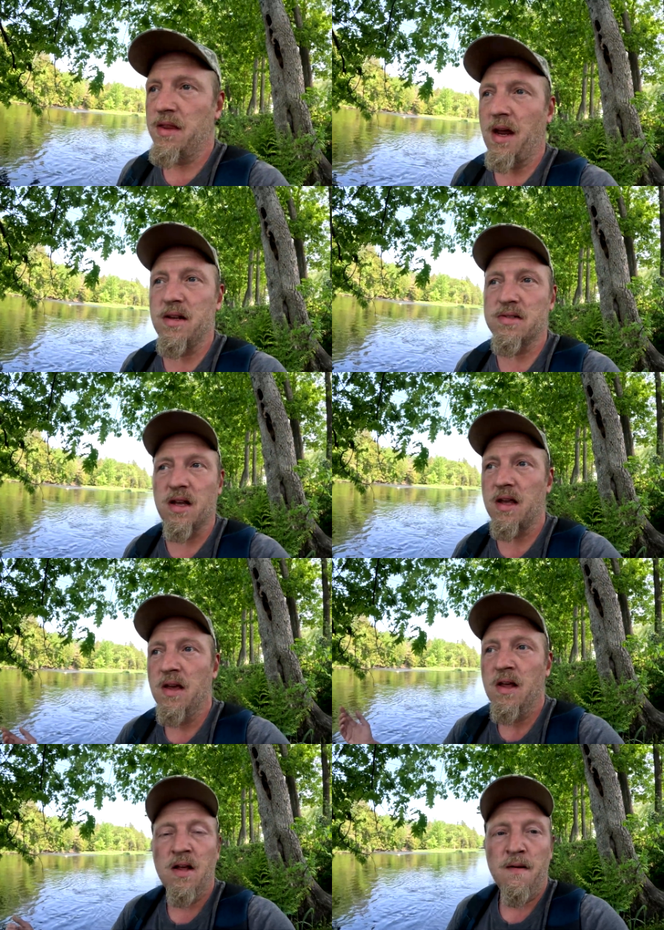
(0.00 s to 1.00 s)
That is like
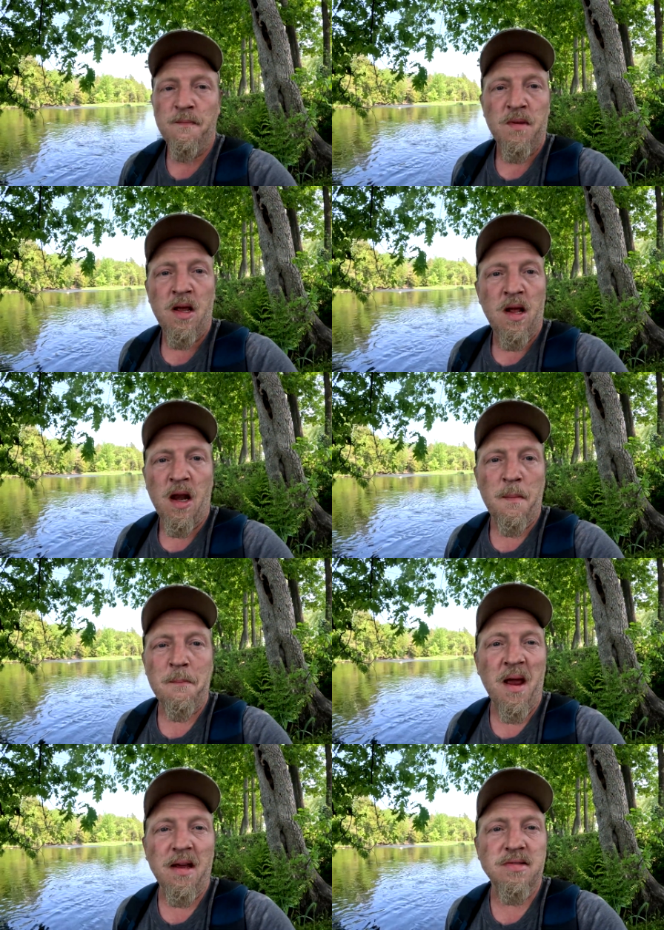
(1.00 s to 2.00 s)

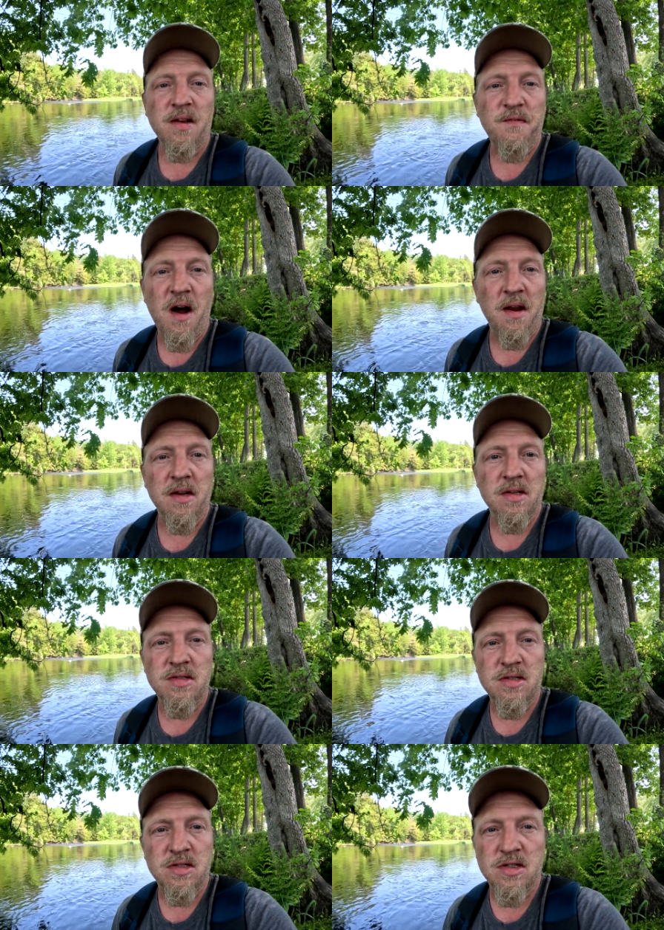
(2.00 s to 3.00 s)
amazing find. It is
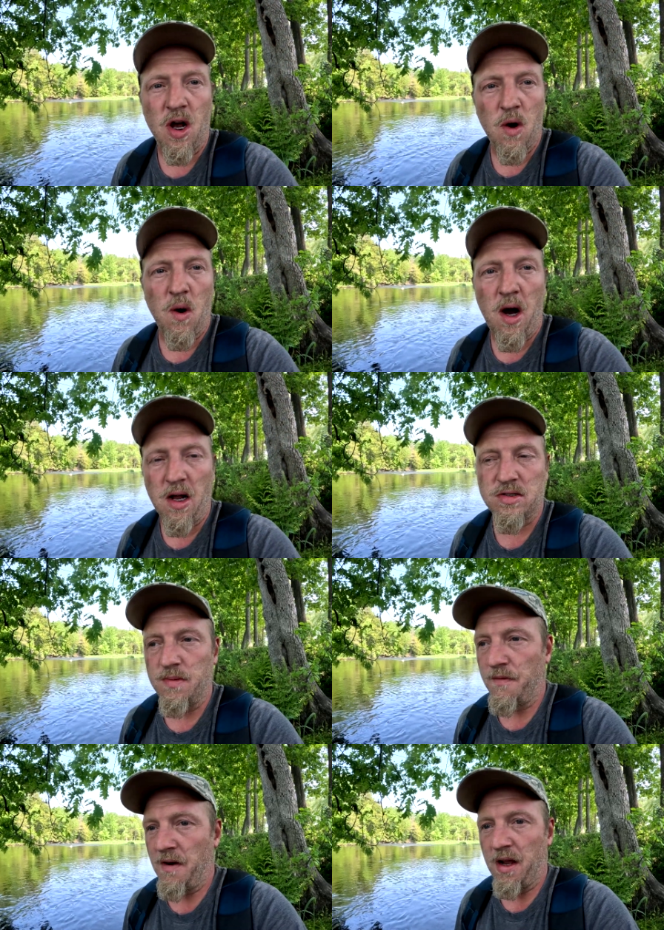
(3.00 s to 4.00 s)
so
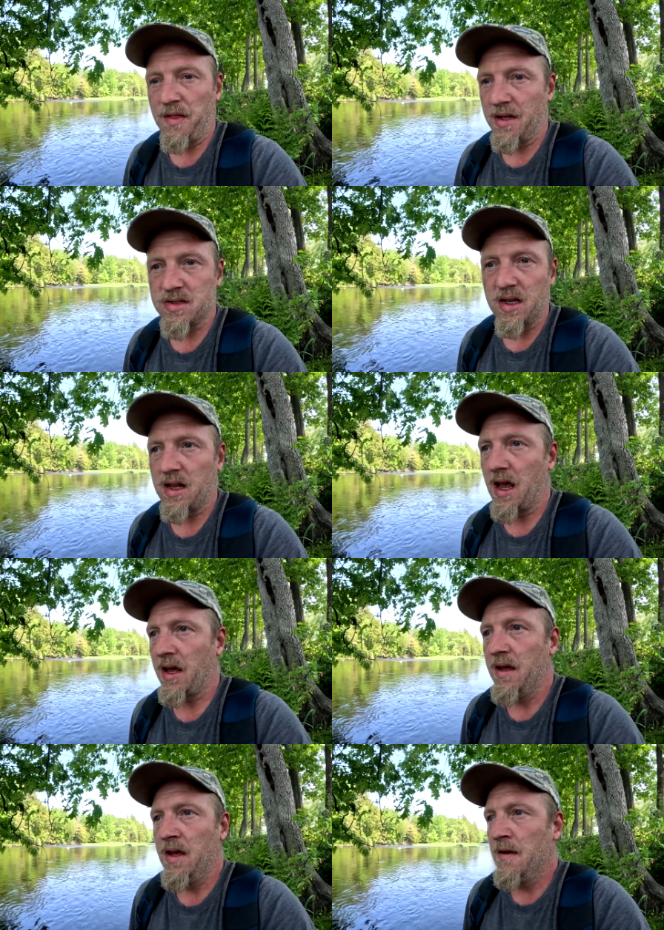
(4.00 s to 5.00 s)
awesome to find things like
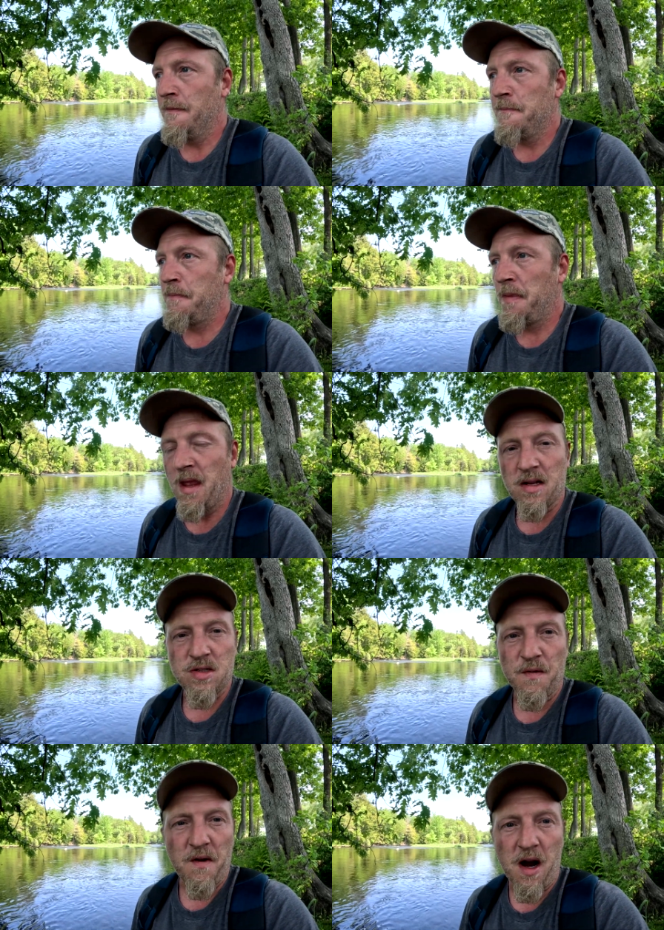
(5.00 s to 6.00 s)
that. And
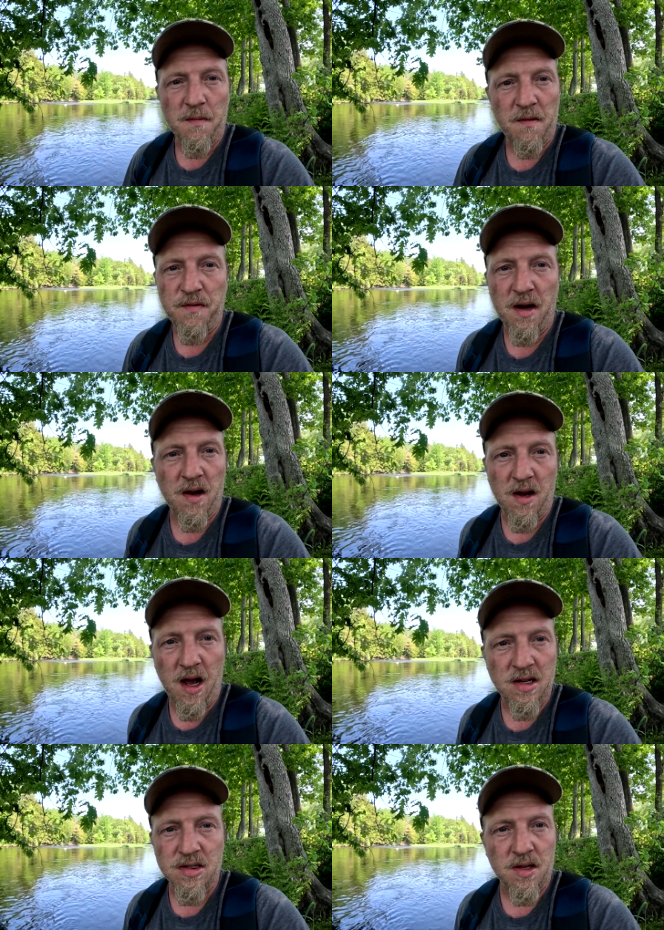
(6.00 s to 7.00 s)
so far I've been finding all
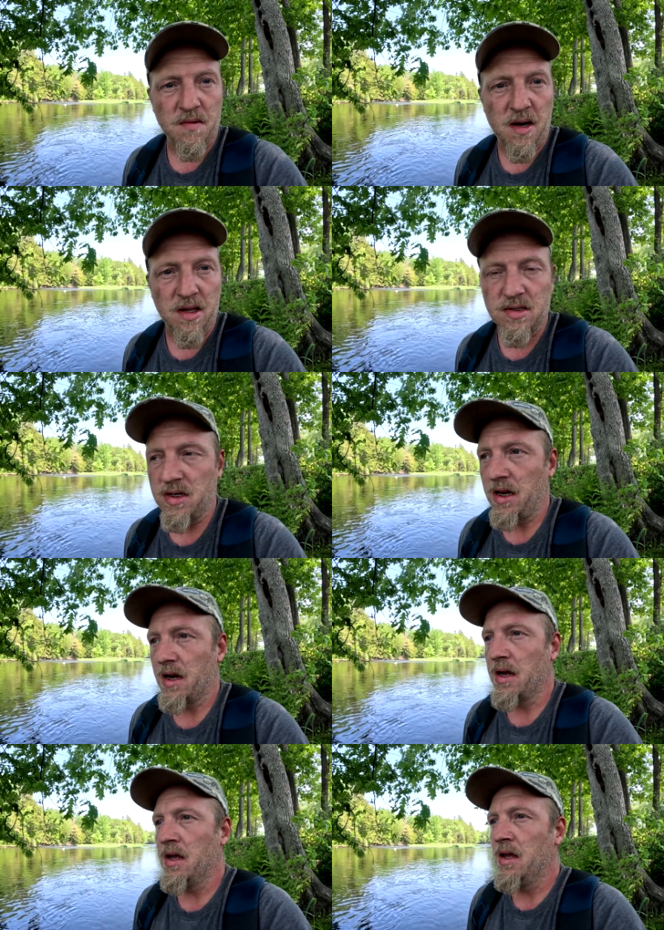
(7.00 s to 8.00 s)
kinds of little relics in
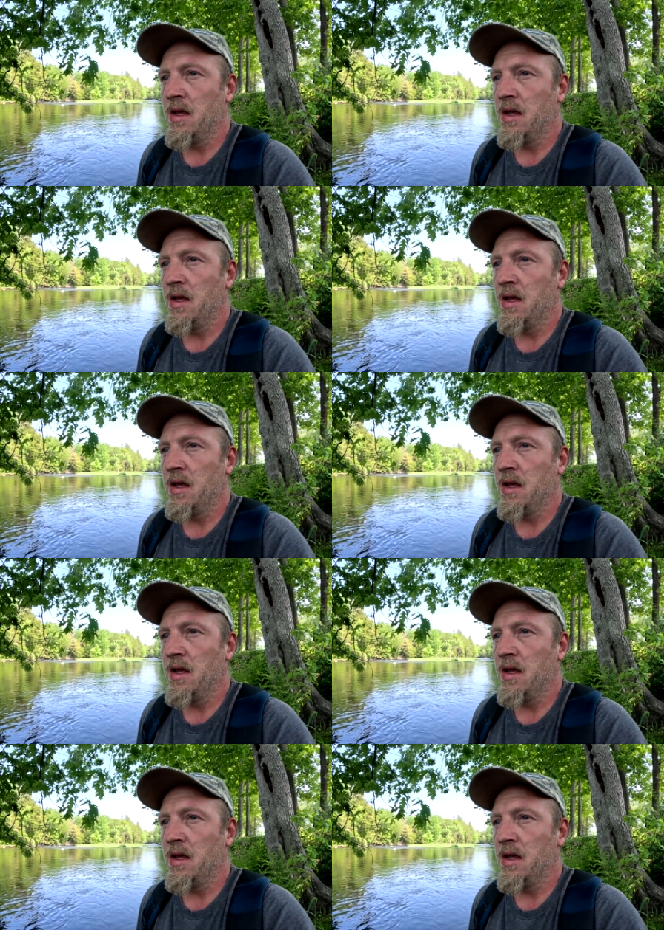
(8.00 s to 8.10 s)
here.